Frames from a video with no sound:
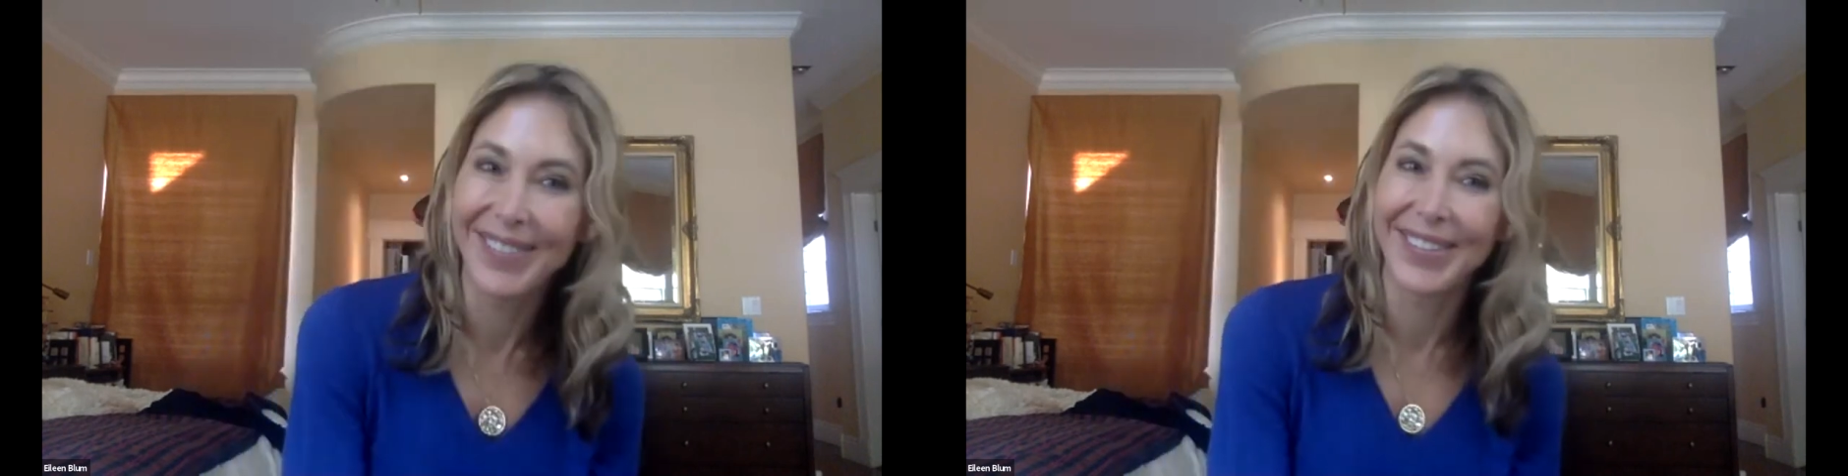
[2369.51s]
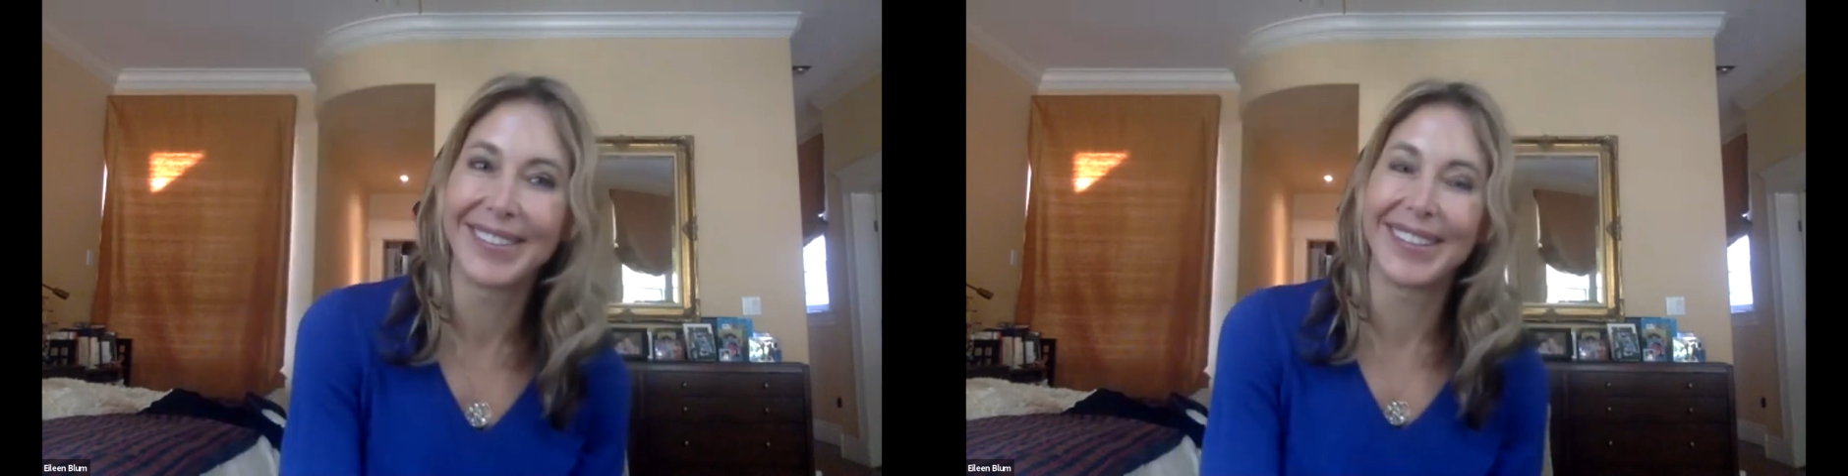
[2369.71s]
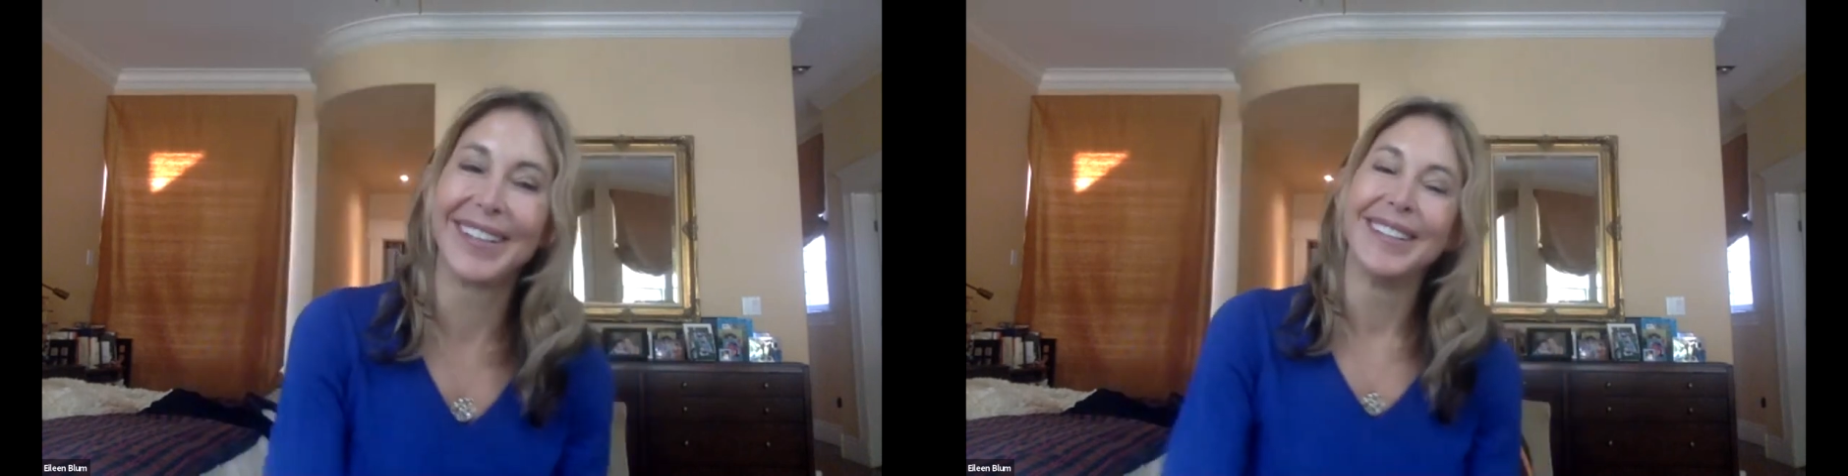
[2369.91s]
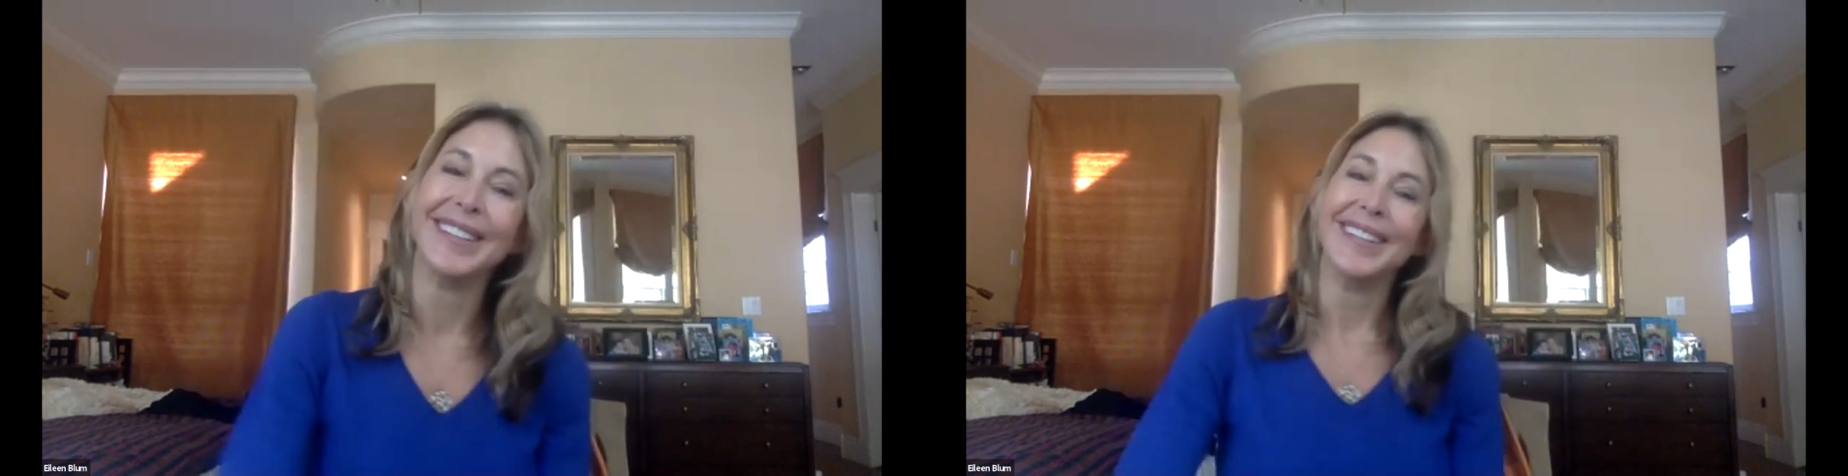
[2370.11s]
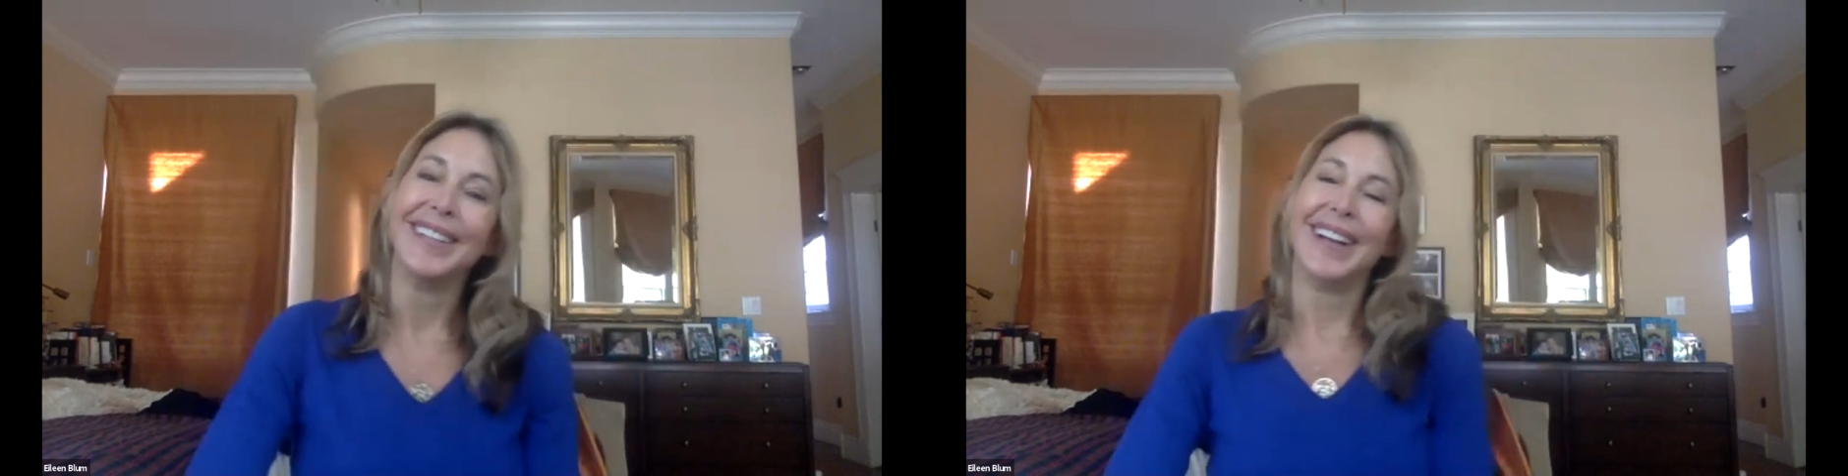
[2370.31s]
definitely
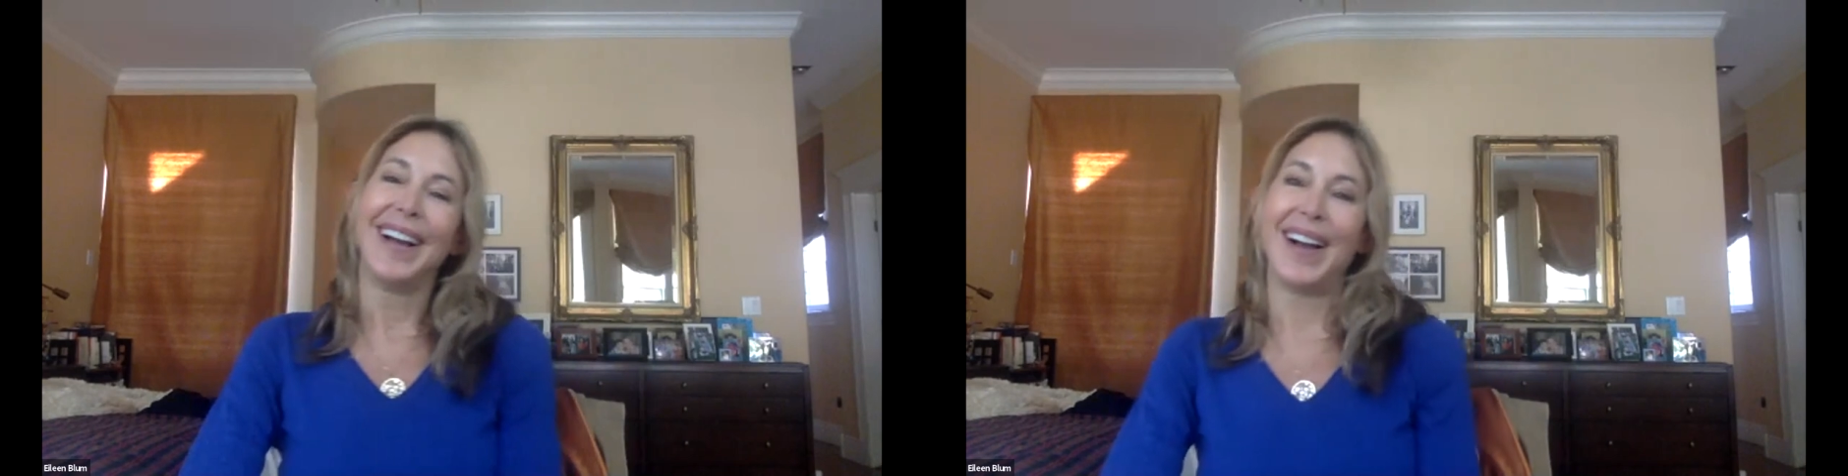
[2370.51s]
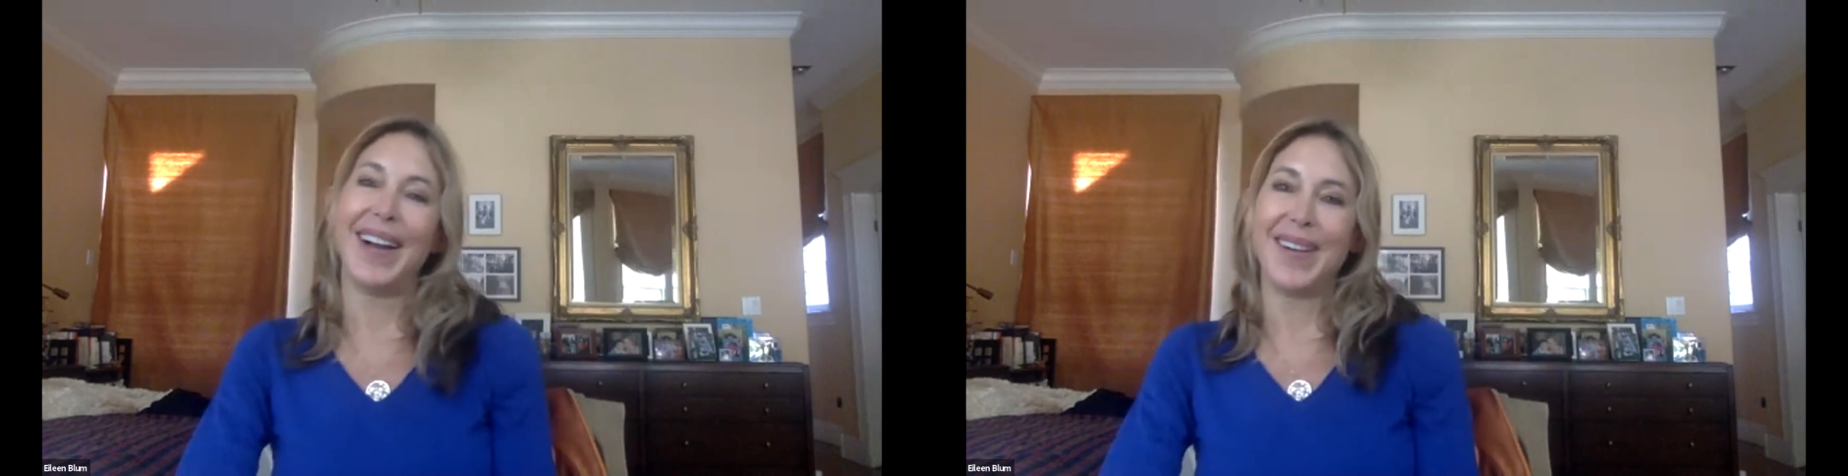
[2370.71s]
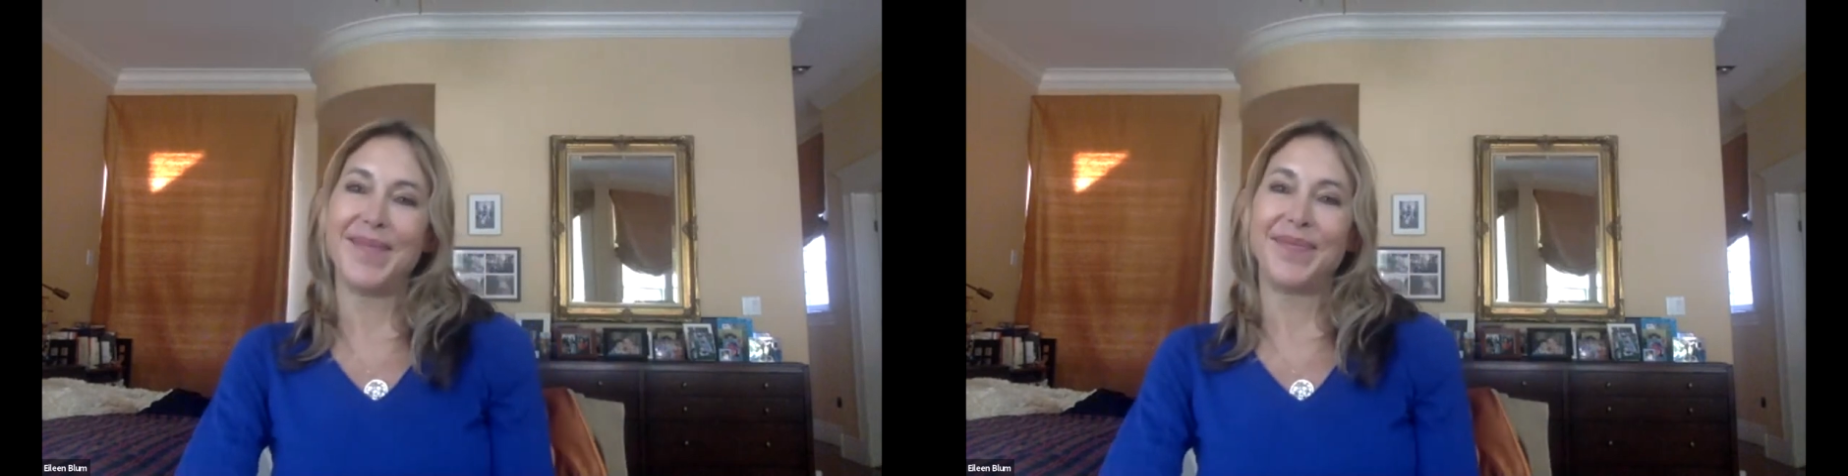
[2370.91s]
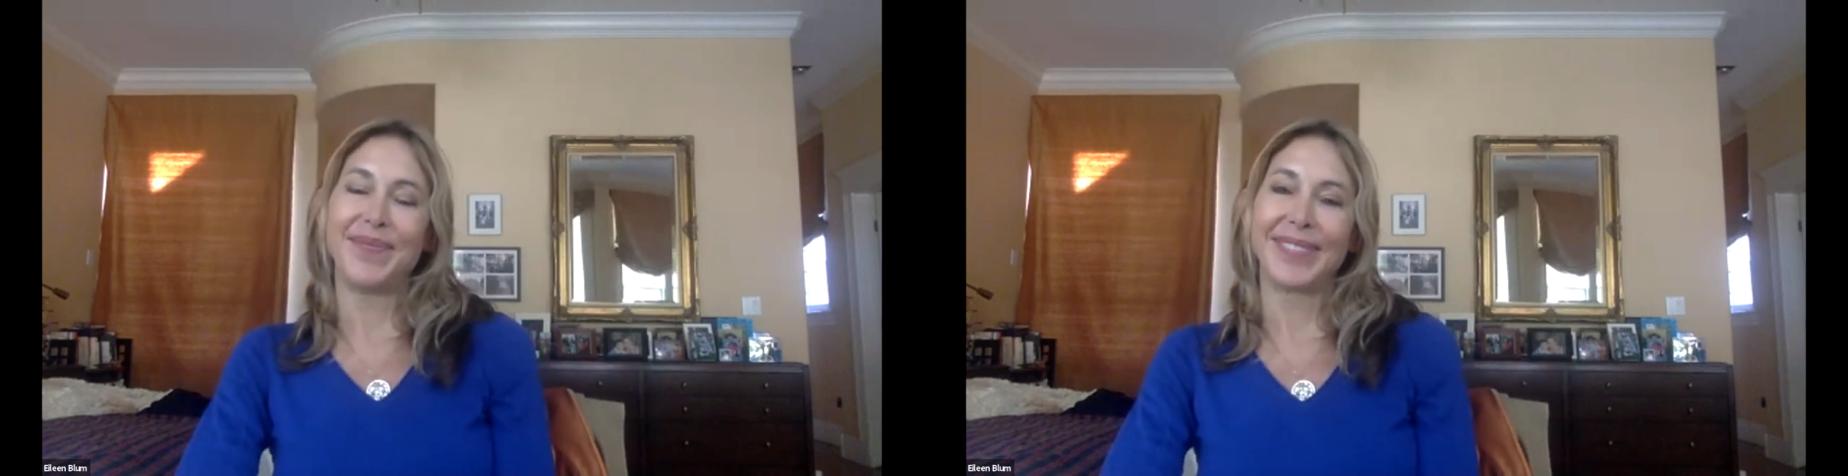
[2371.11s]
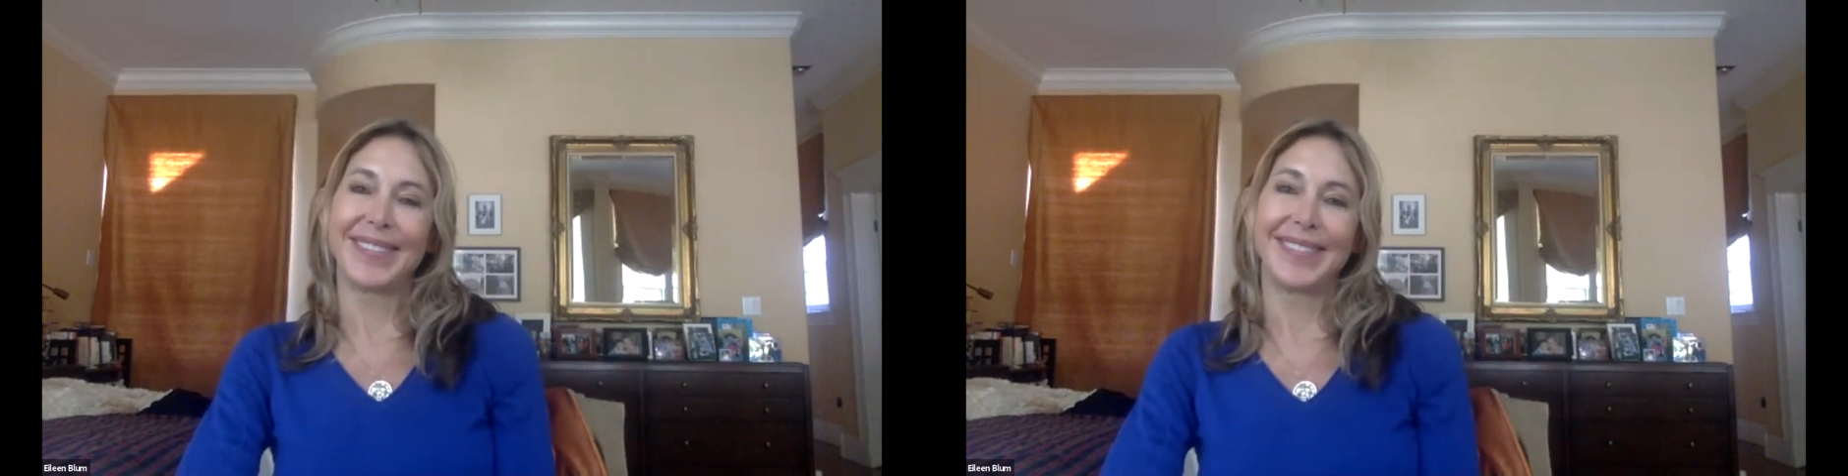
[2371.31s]
um,